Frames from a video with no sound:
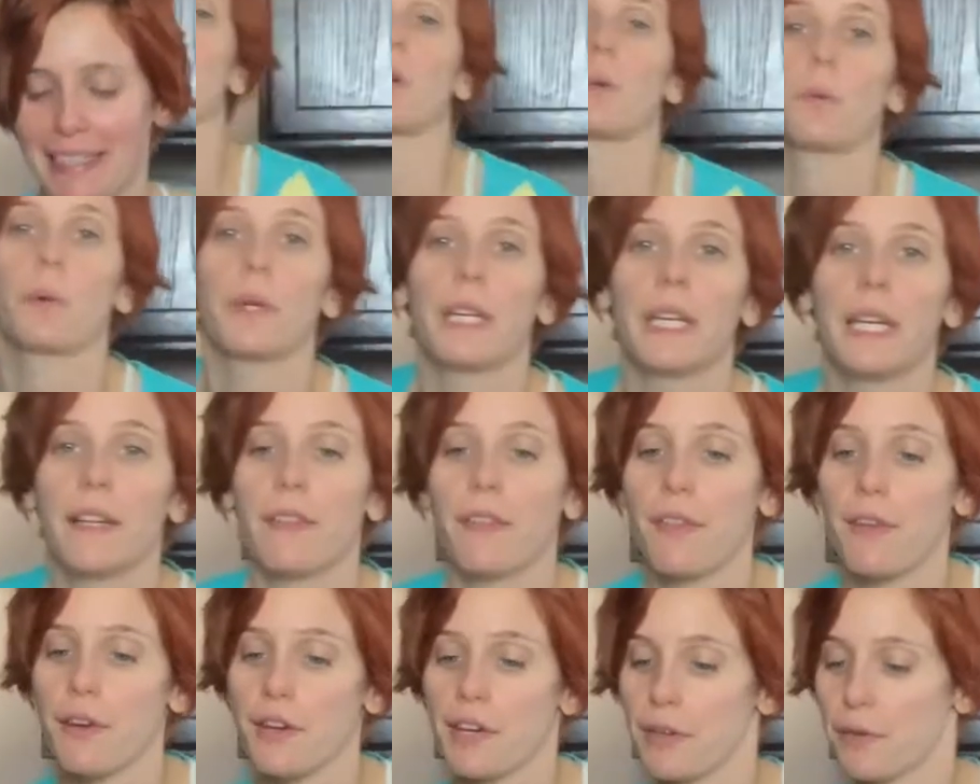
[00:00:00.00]
We need
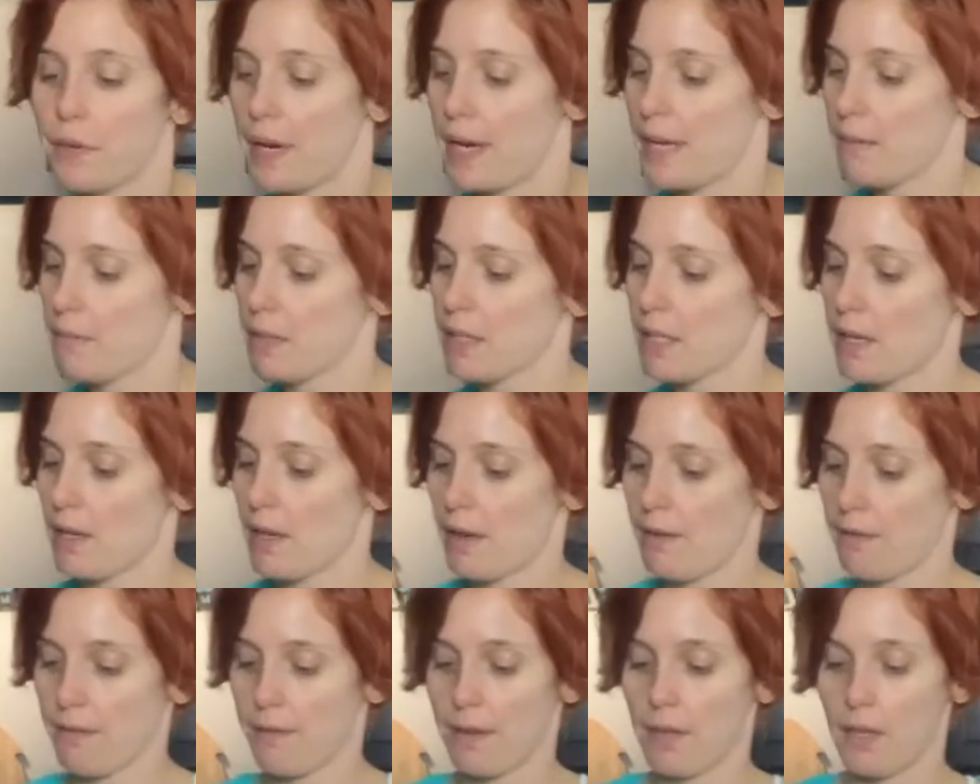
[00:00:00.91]
30 grams of
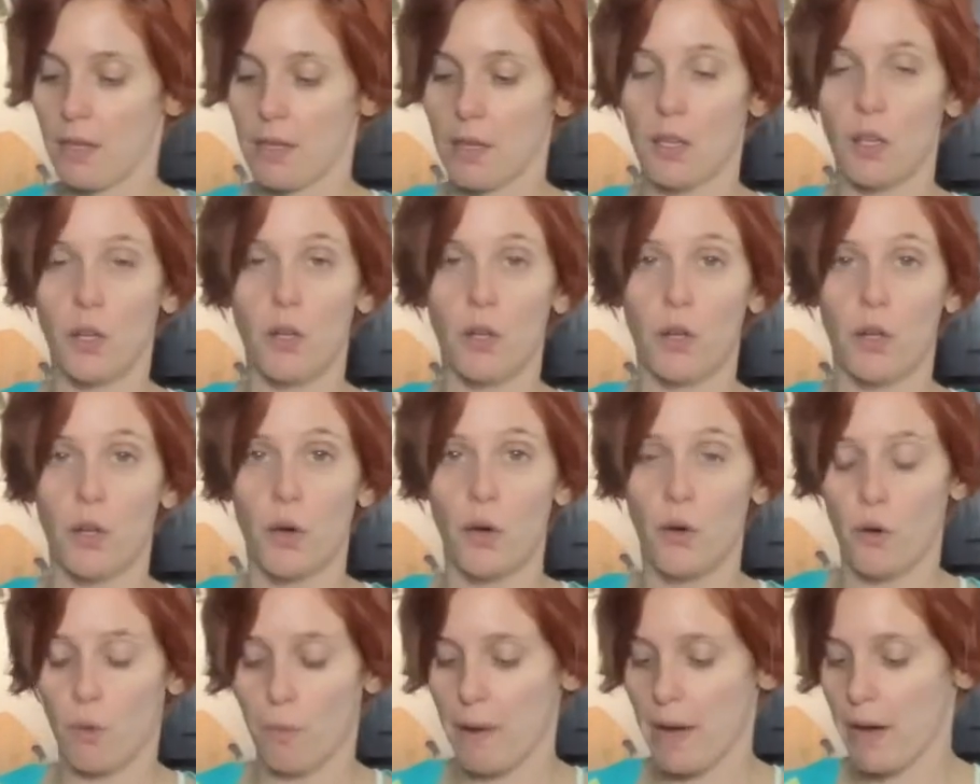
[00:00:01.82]
cocoa
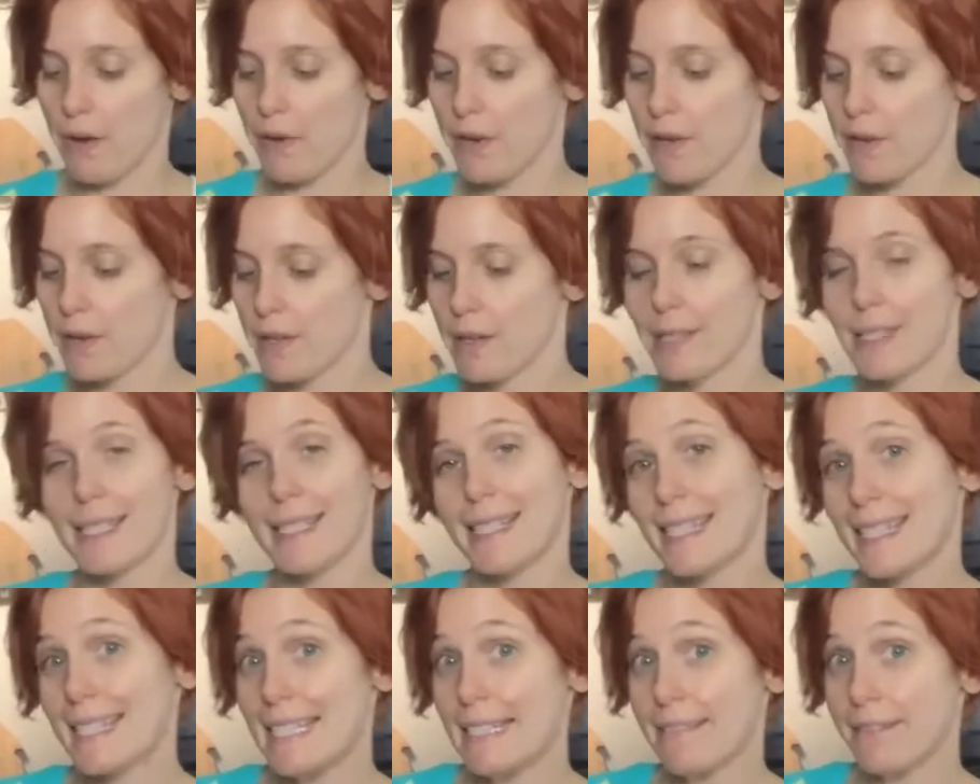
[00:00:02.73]
powder,
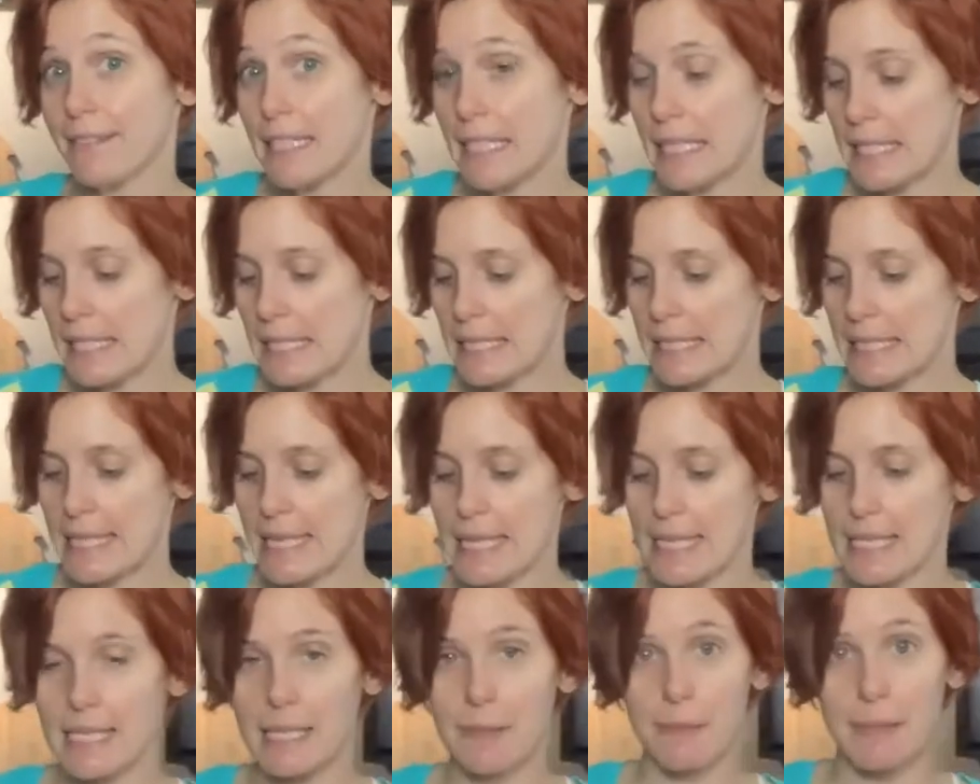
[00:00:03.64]
sifted, it says
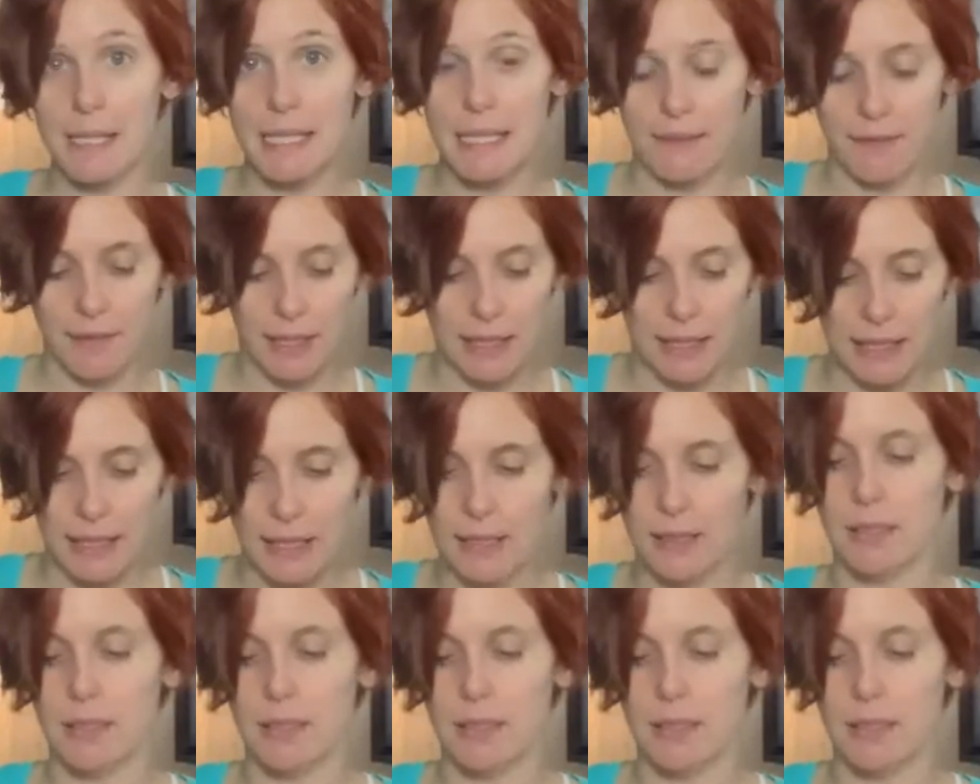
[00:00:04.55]
specifically.